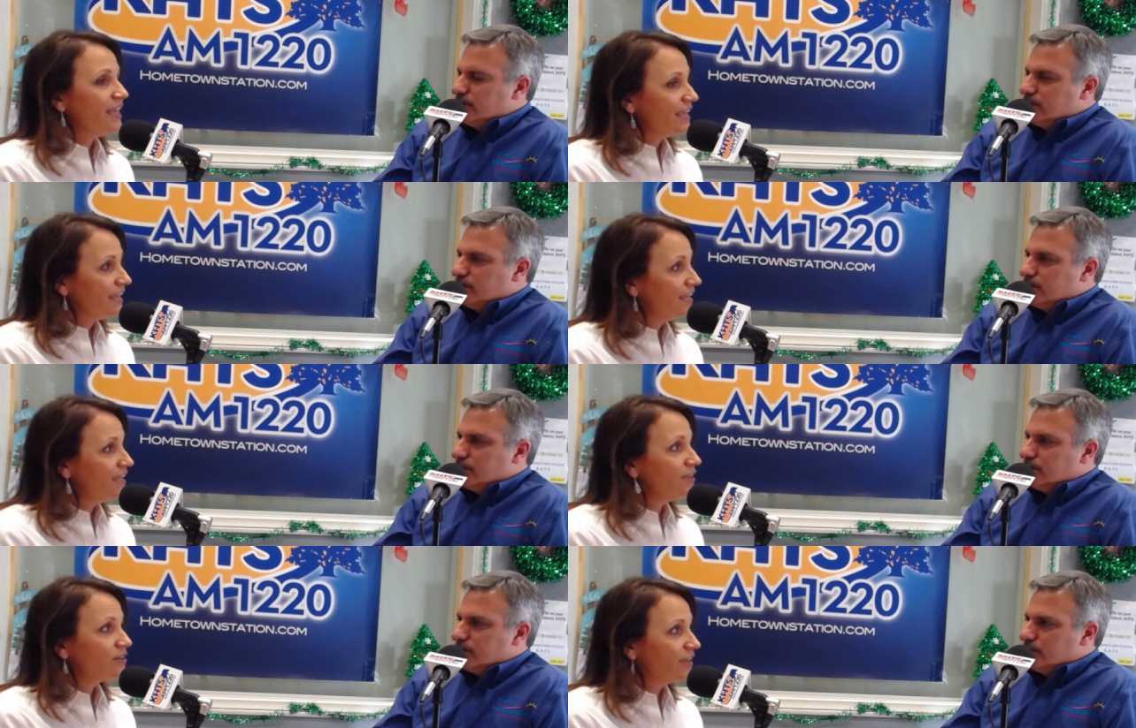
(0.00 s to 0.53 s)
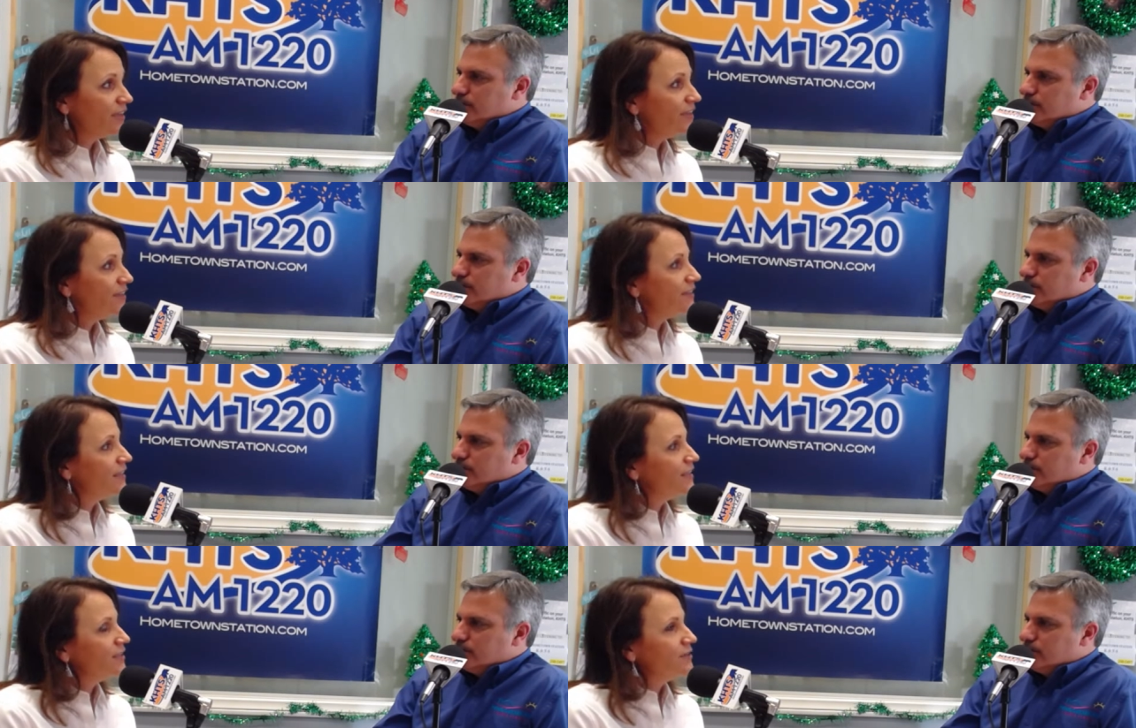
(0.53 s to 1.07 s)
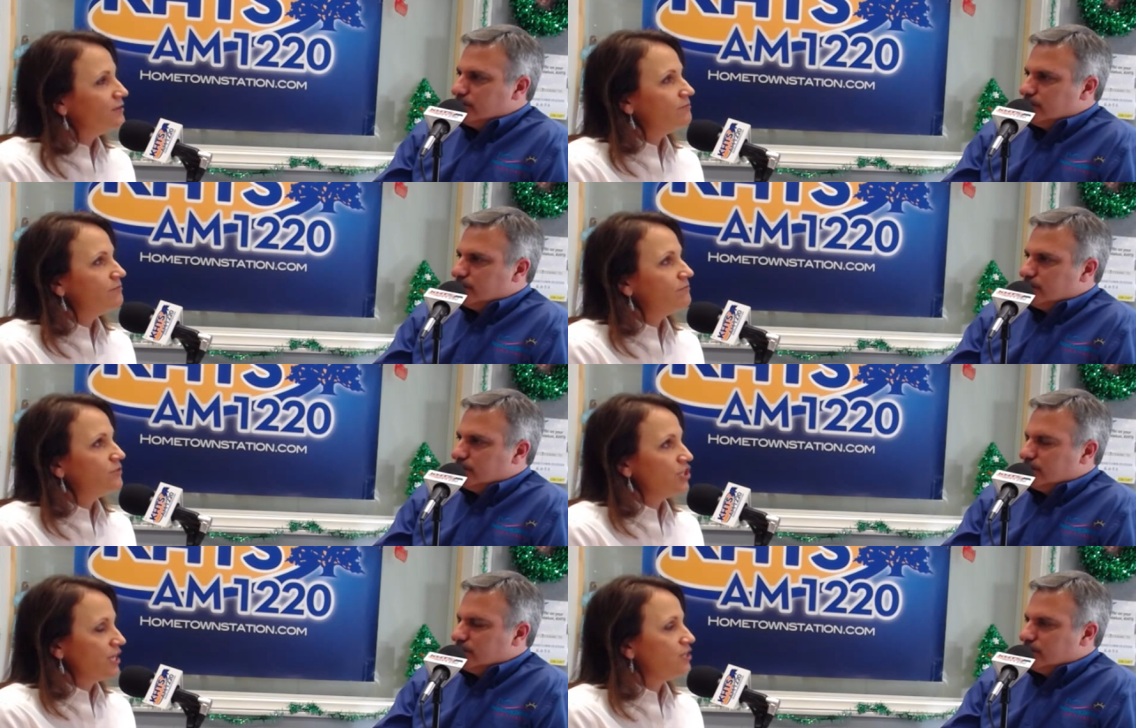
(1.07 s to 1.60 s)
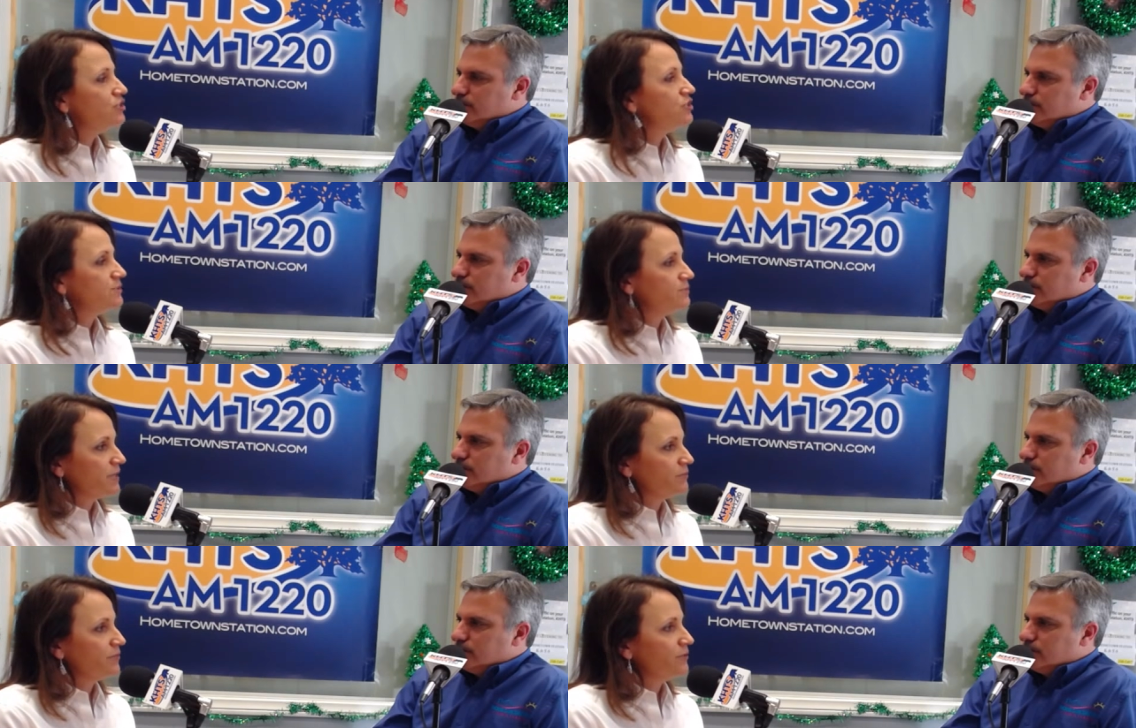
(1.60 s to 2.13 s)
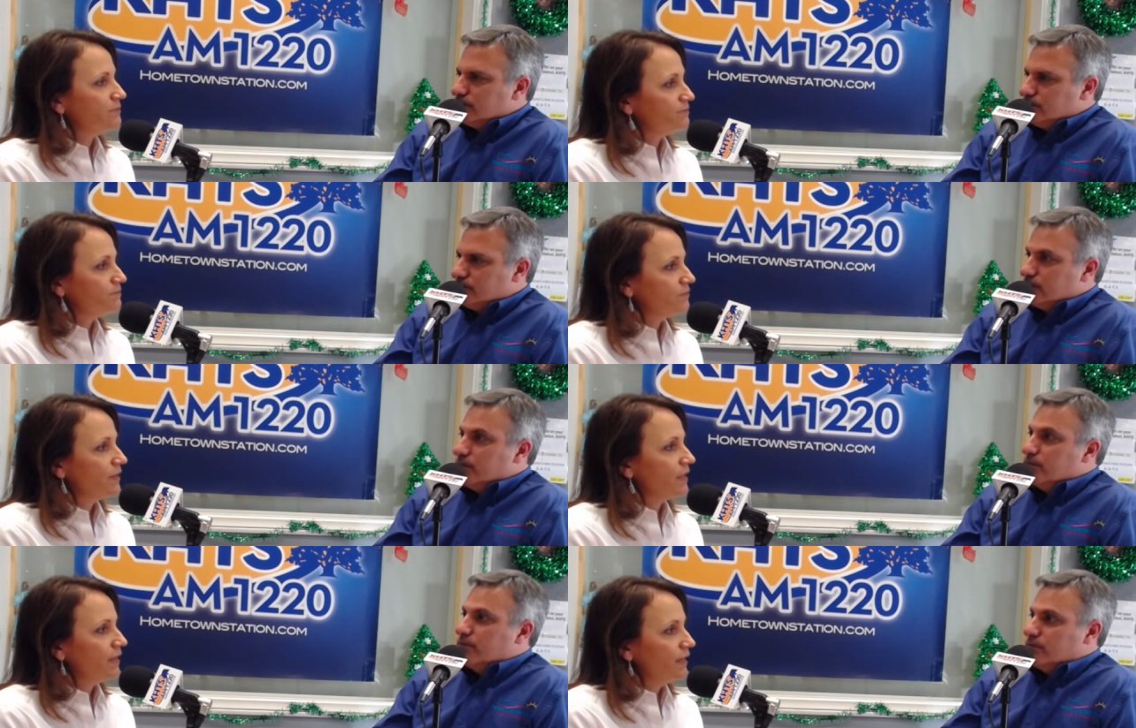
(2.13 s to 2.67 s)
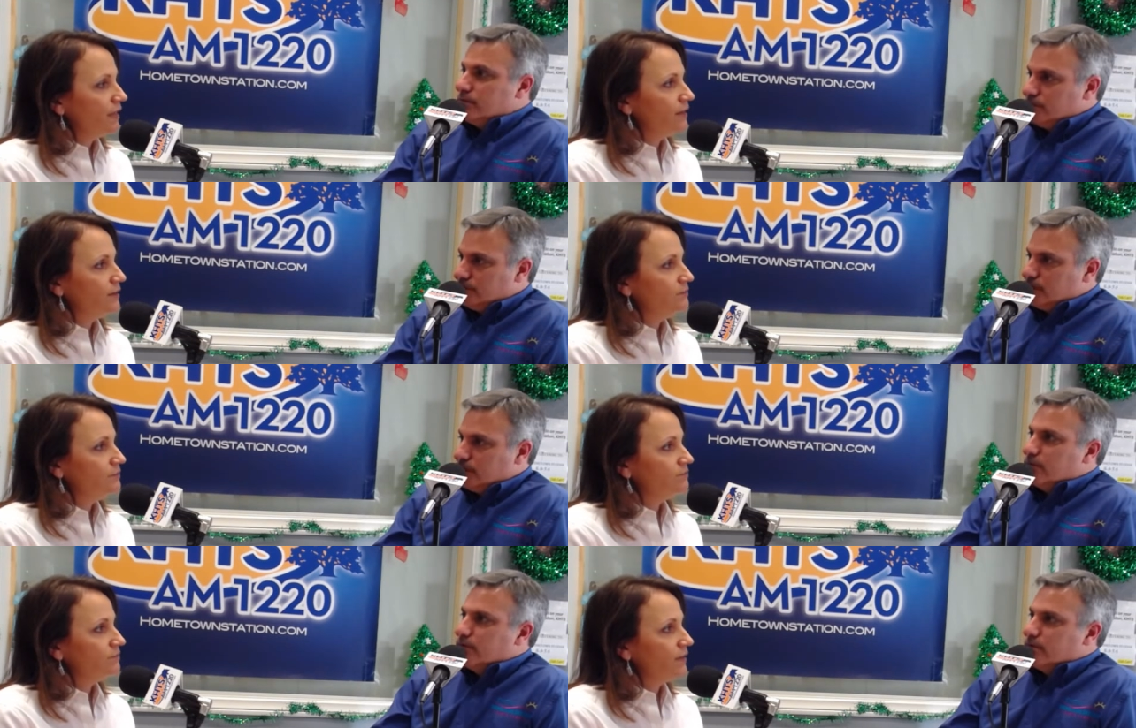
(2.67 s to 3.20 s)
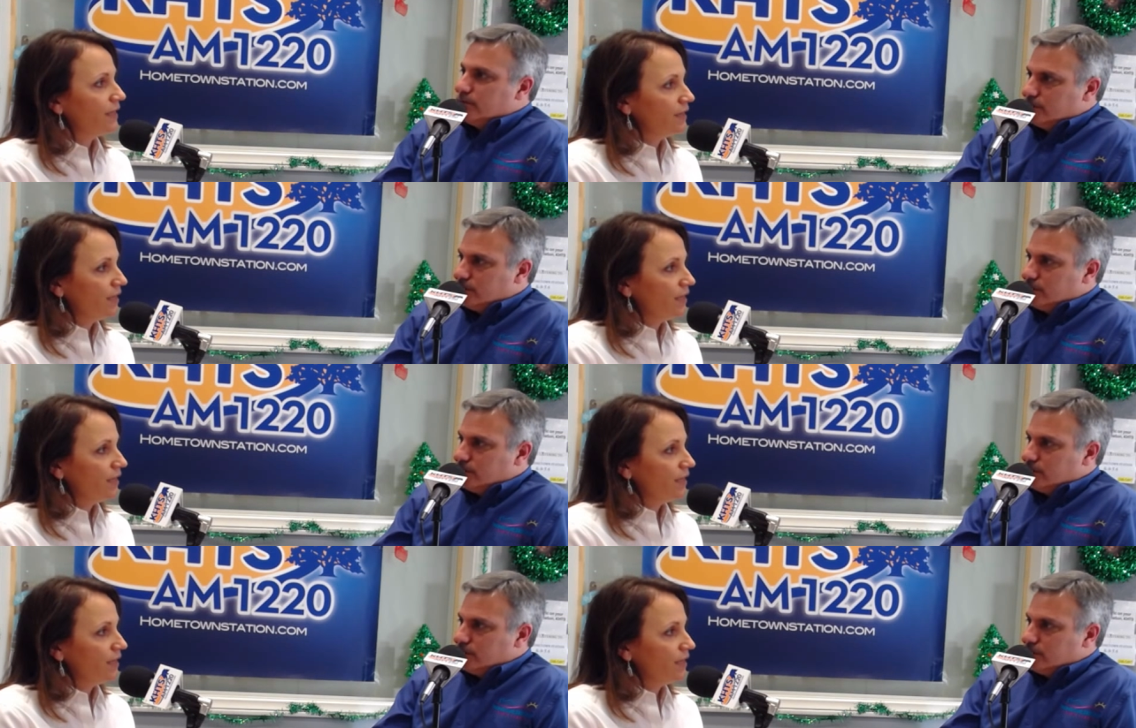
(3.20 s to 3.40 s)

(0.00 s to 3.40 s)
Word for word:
Speaker 1: it changes people and